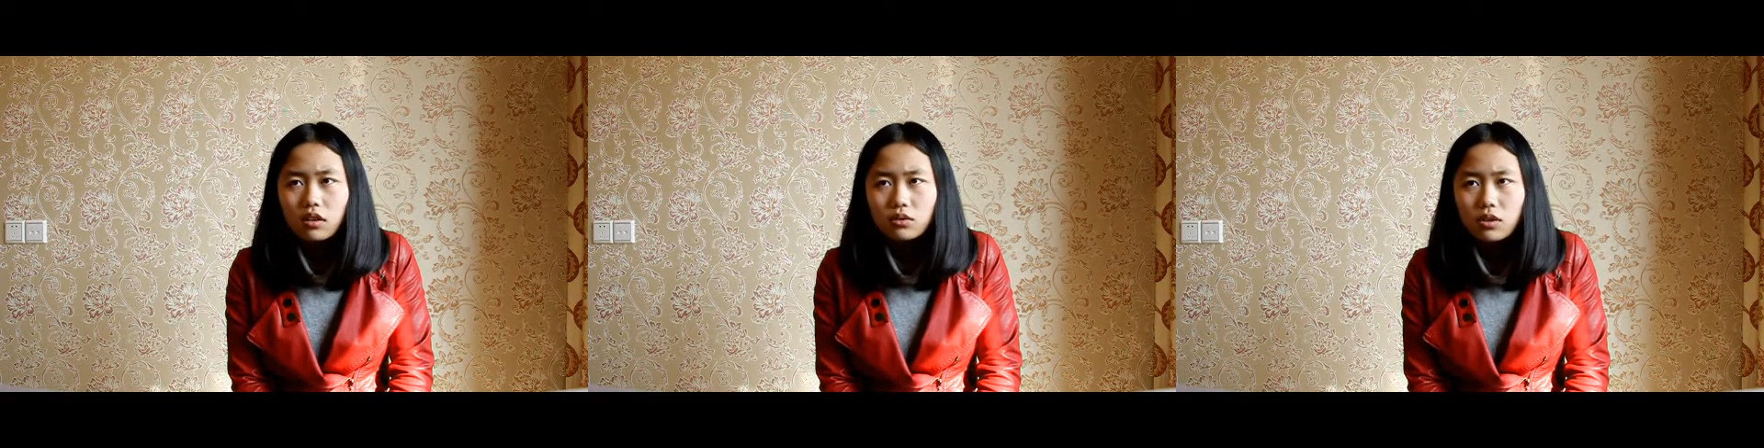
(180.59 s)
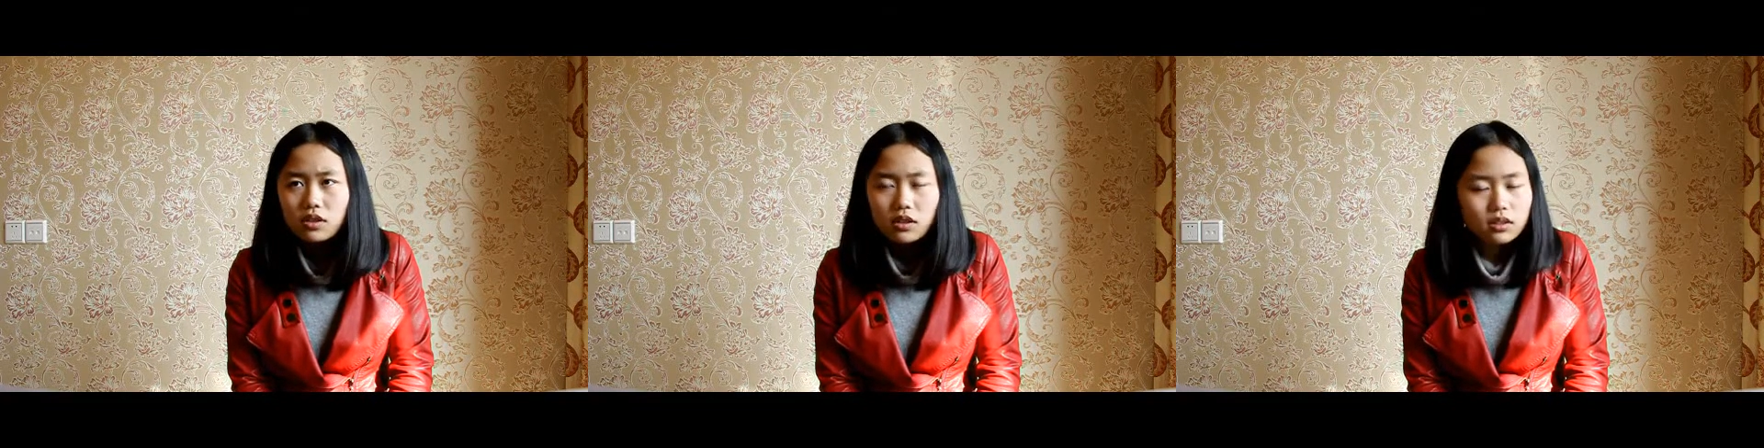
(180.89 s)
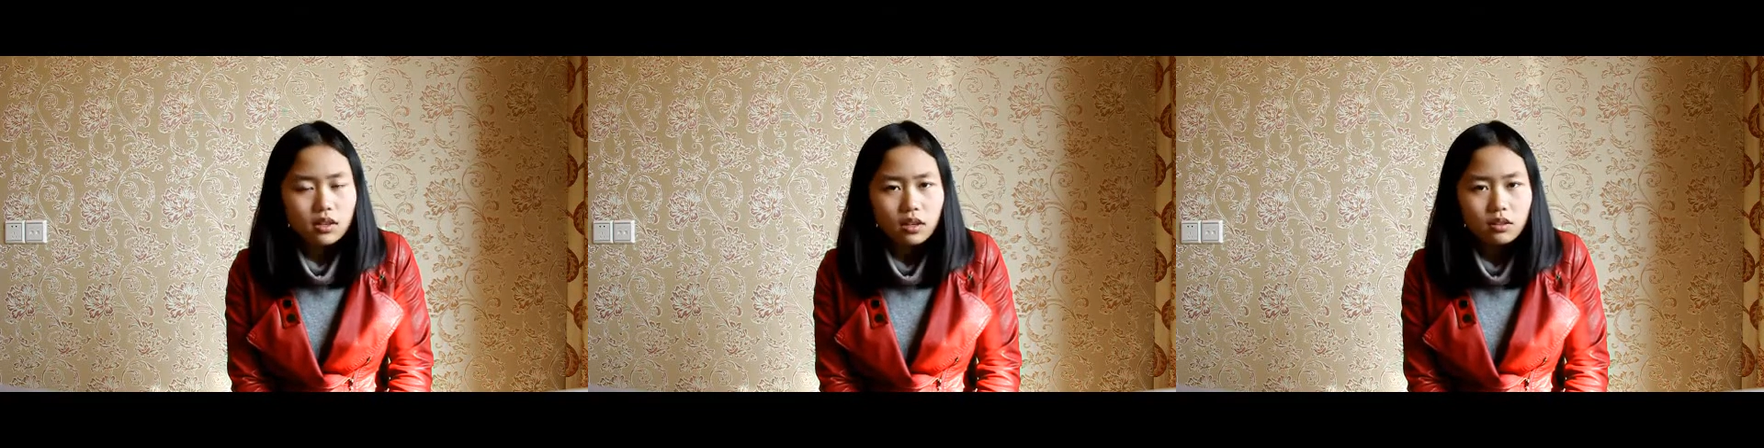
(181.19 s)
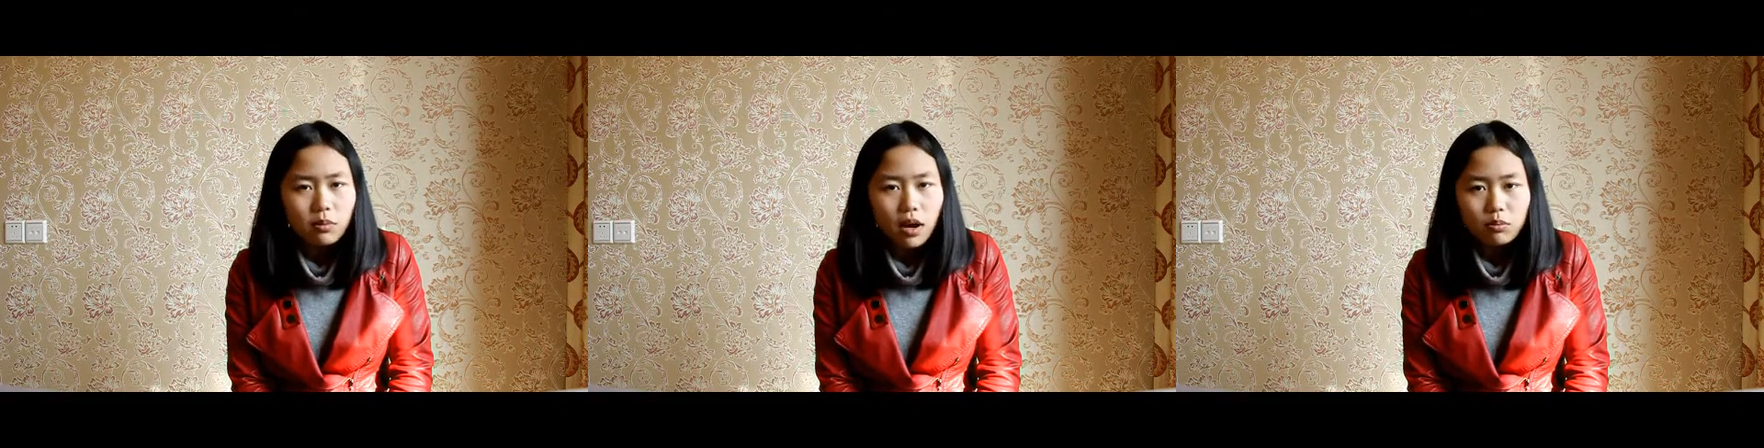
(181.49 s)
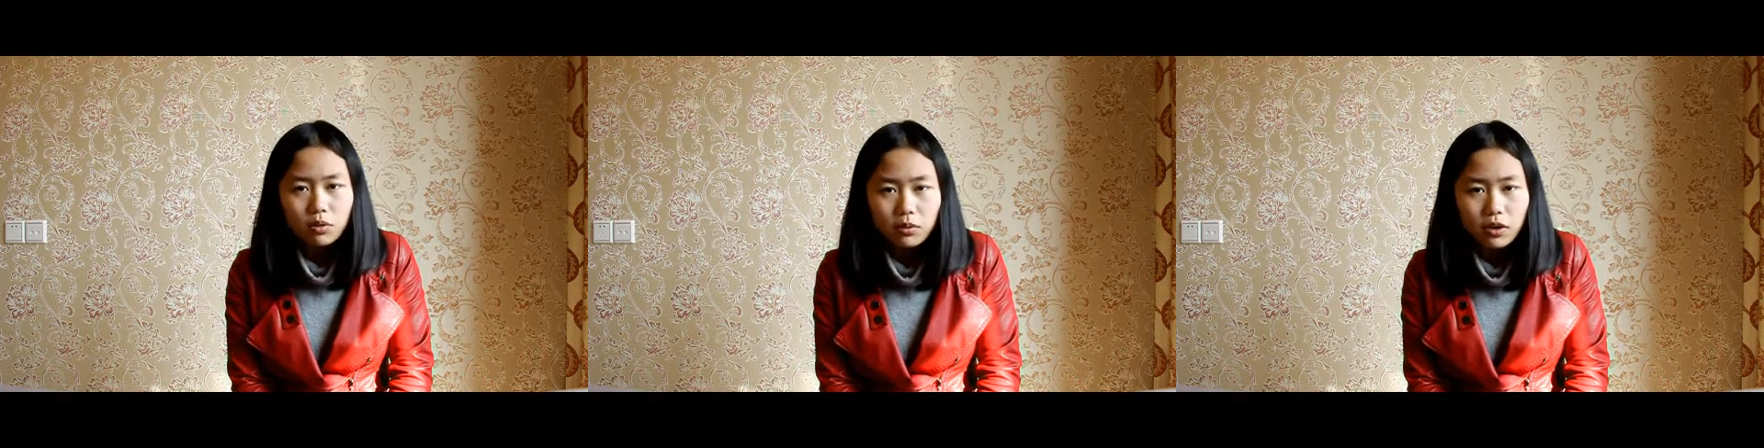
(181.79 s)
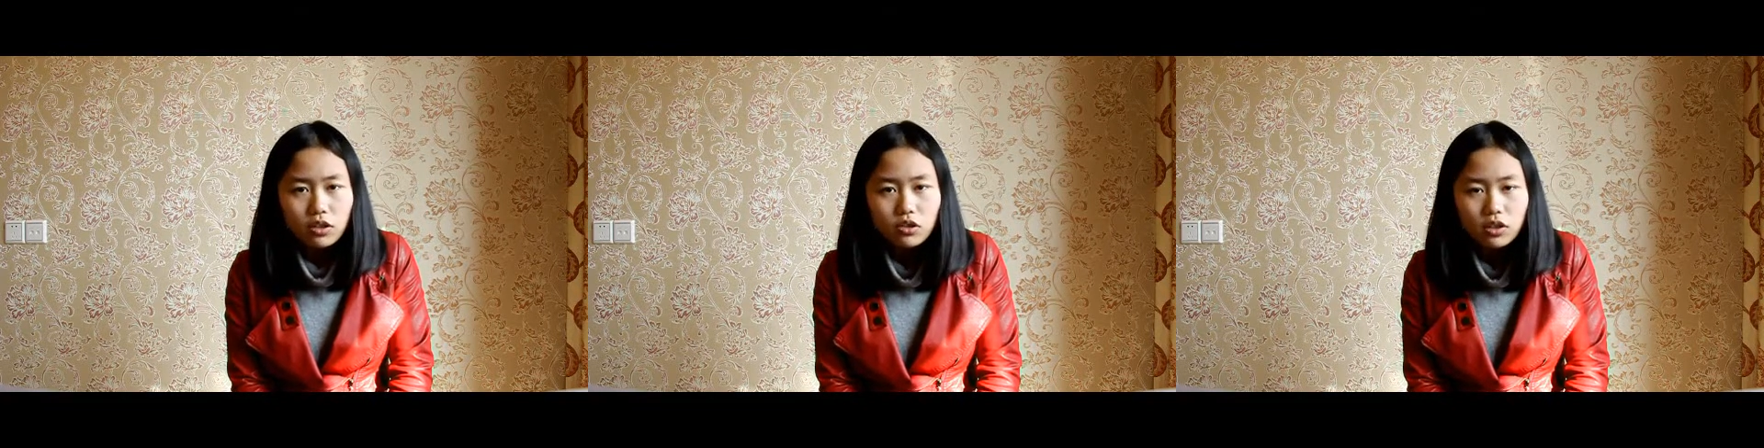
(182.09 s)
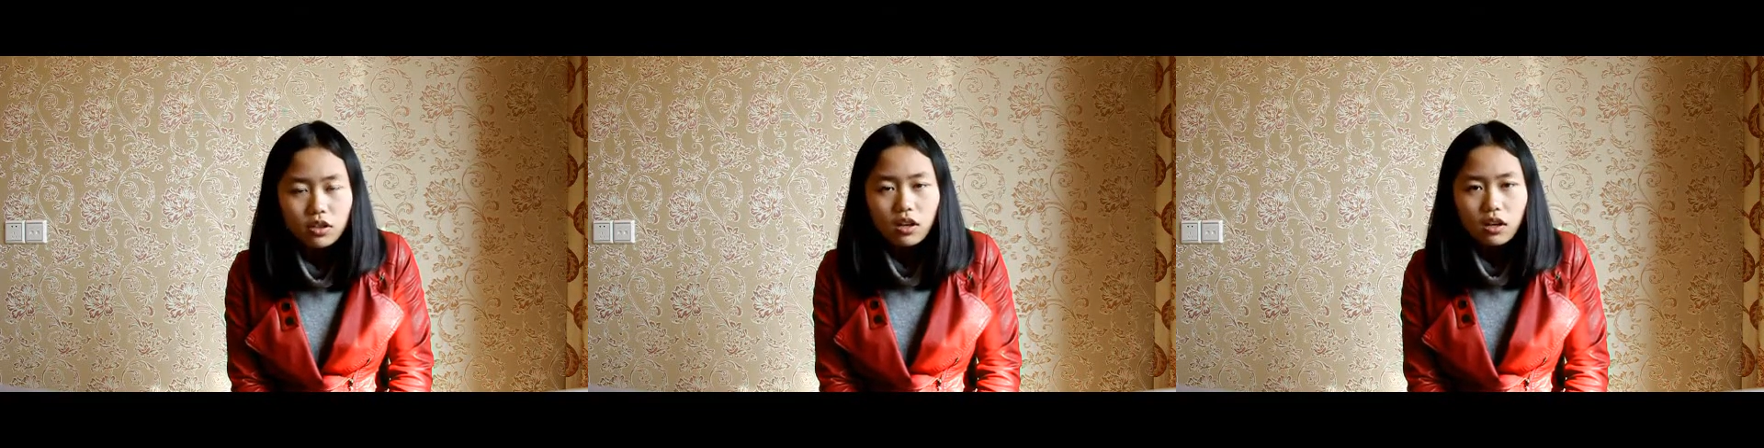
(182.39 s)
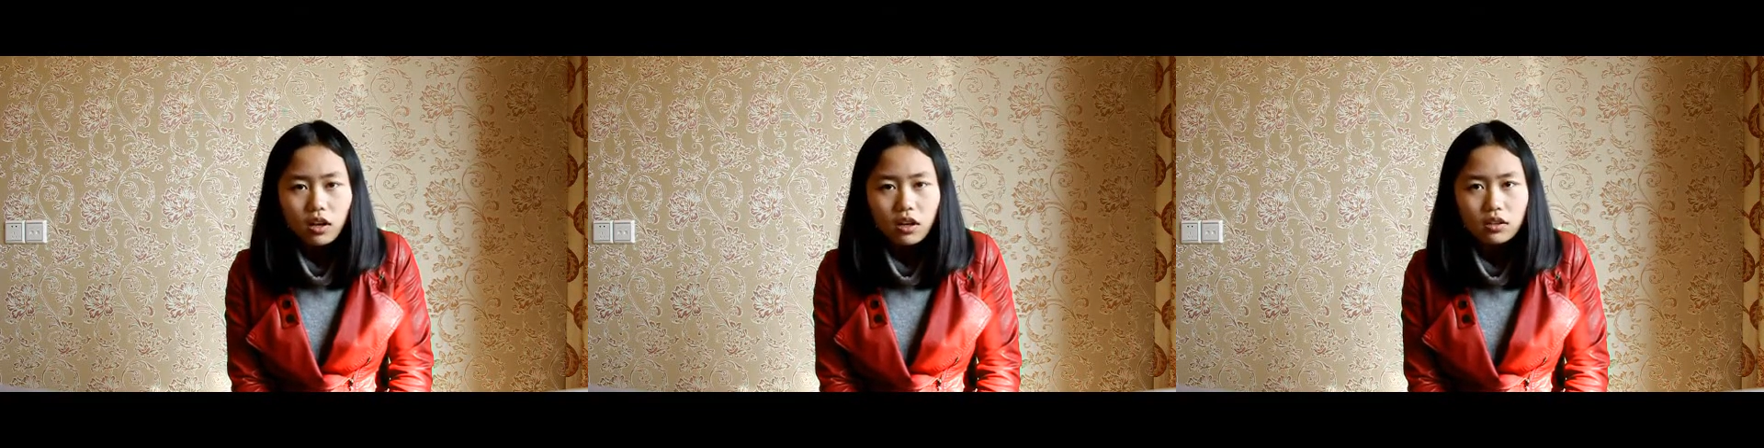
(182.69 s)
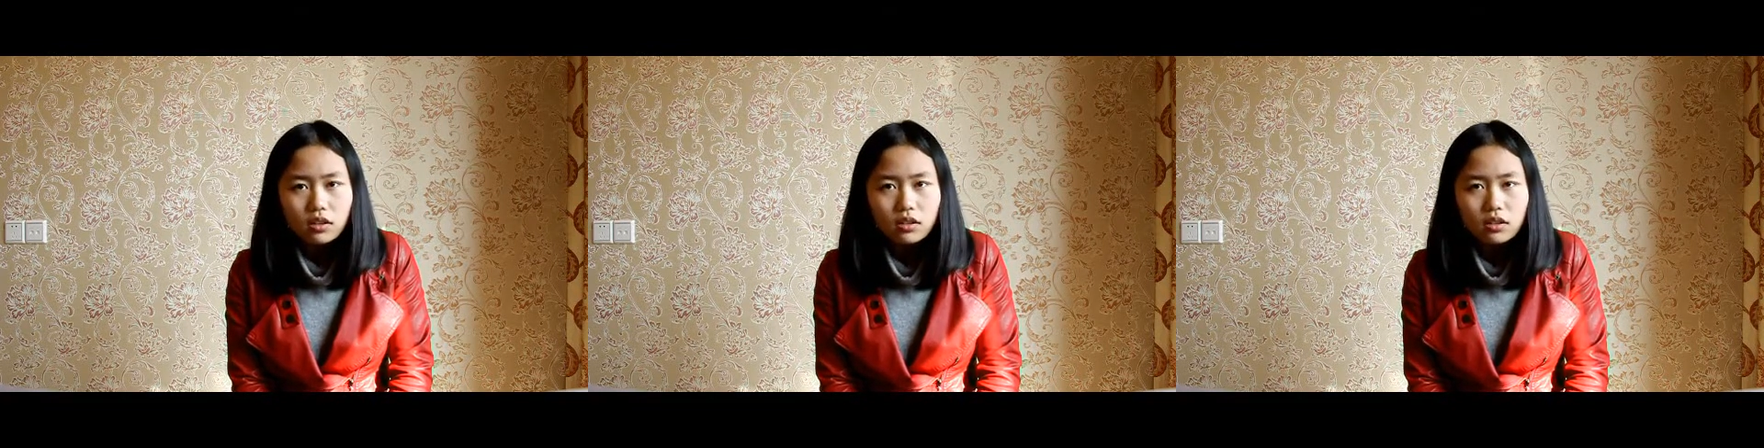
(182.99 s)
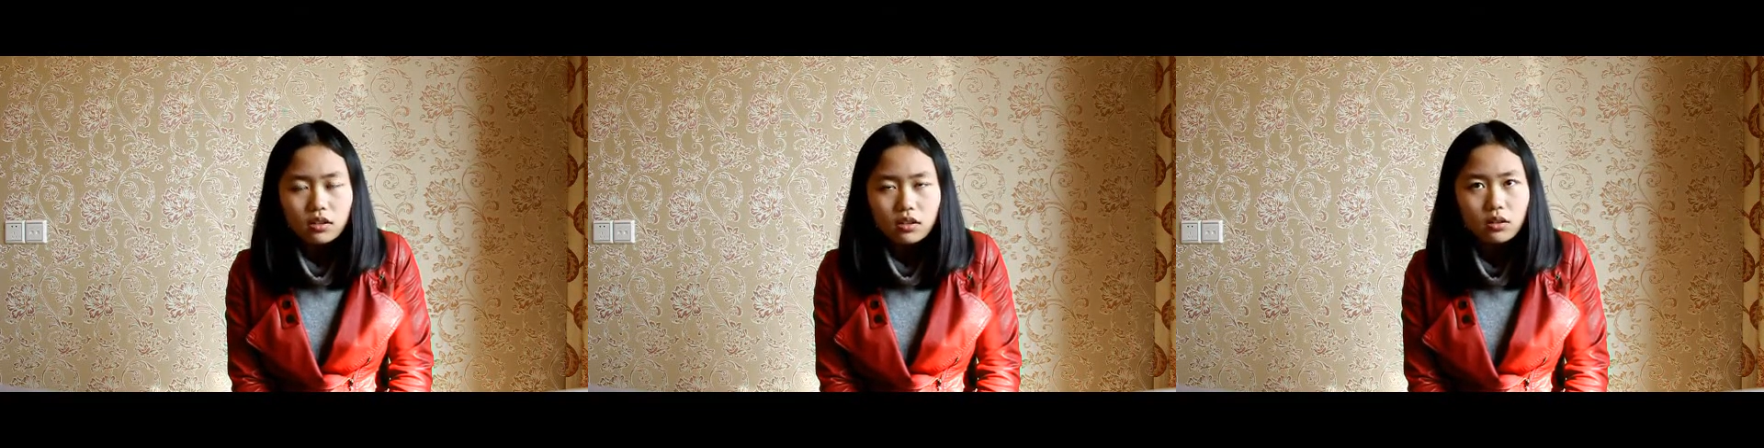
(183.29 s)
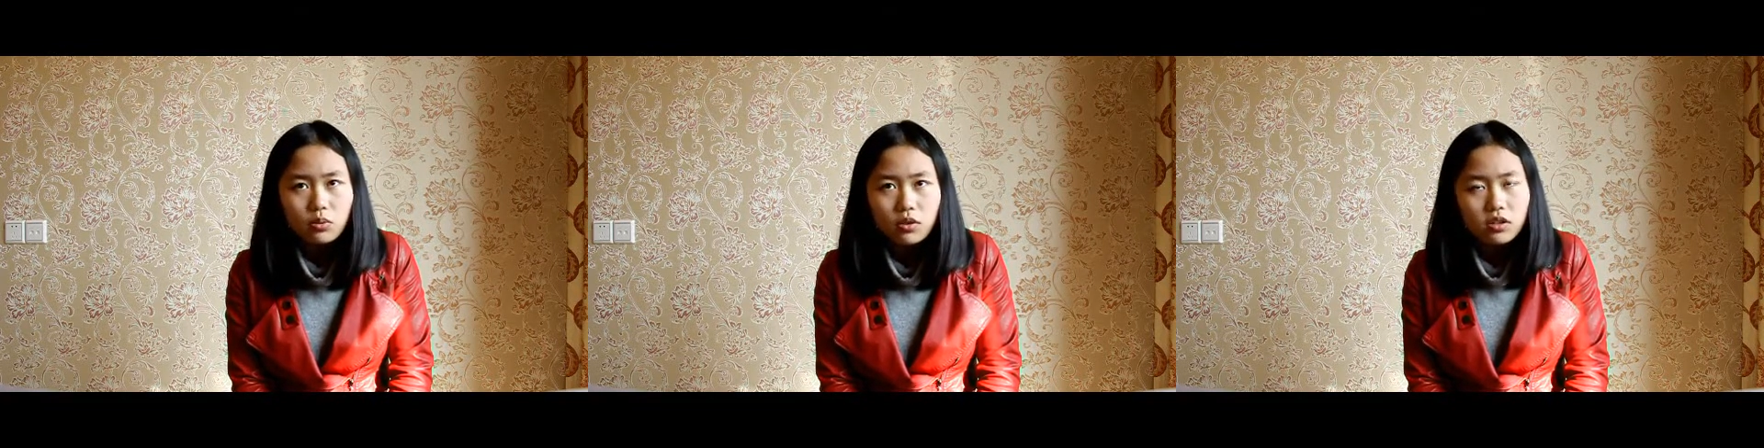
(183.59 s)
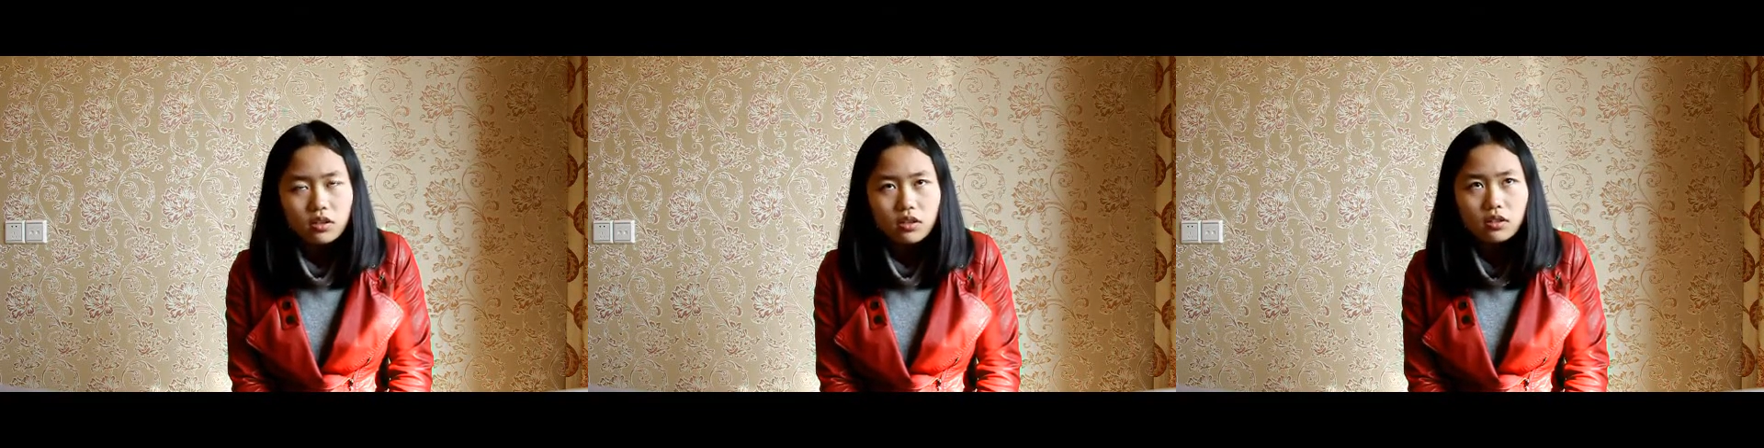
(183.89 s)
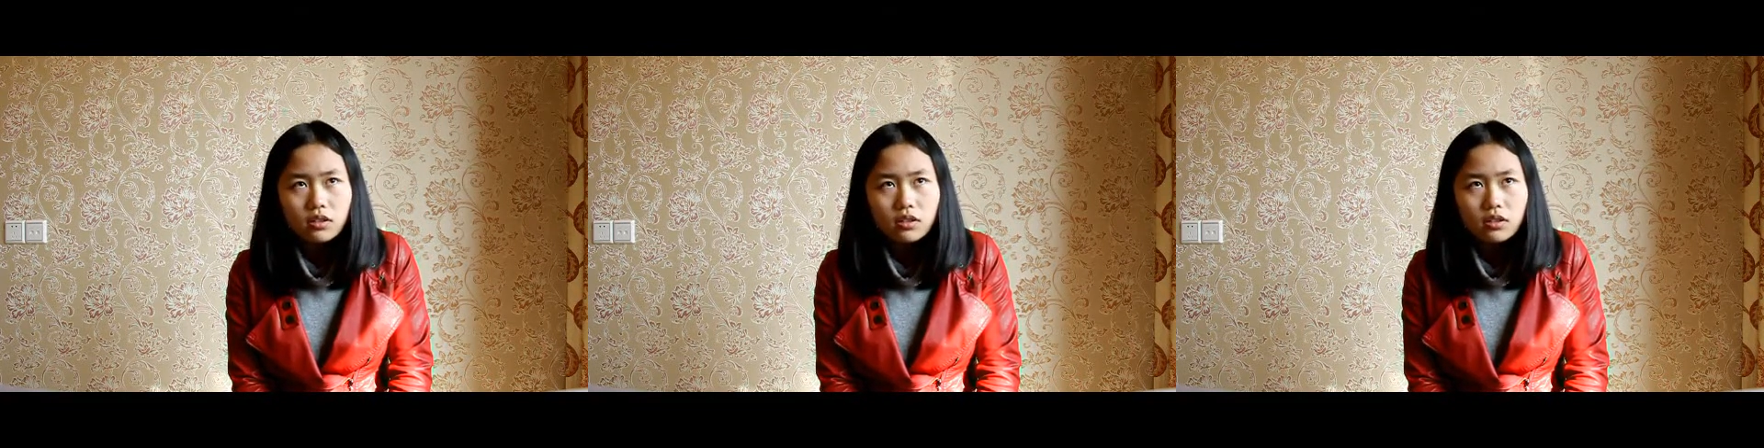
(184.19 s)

just start my preparation it is it was in